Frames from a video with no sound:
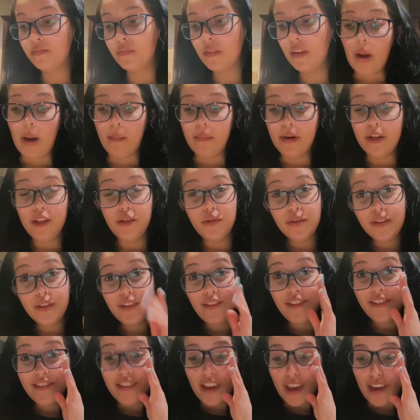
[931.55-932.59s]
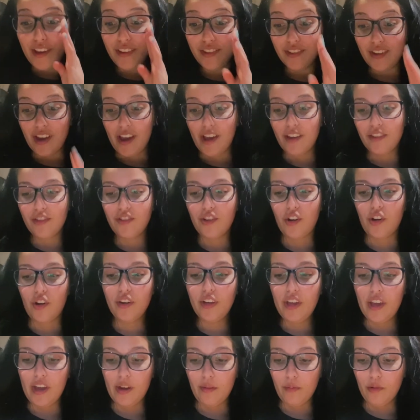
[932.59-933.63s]
I'm gonna do a little taste test on
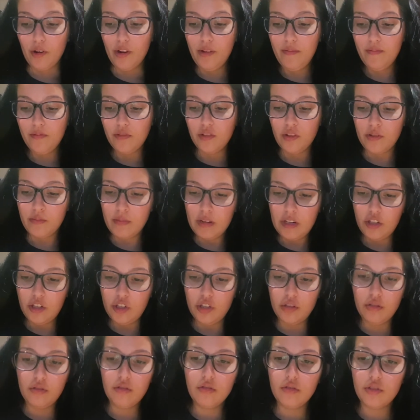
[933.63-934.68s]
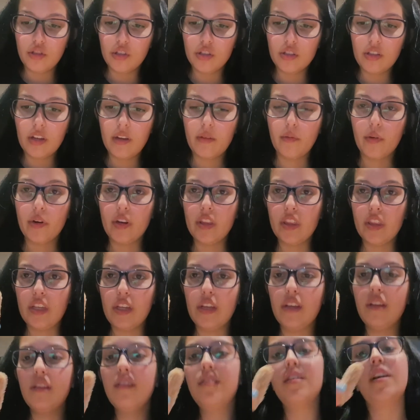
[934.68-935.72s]
camera, so I'm gonna choose just like one of
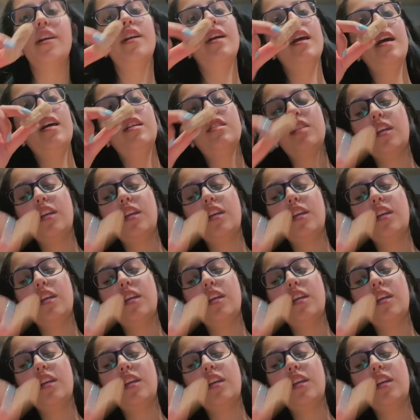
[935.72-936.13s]
these, I guess.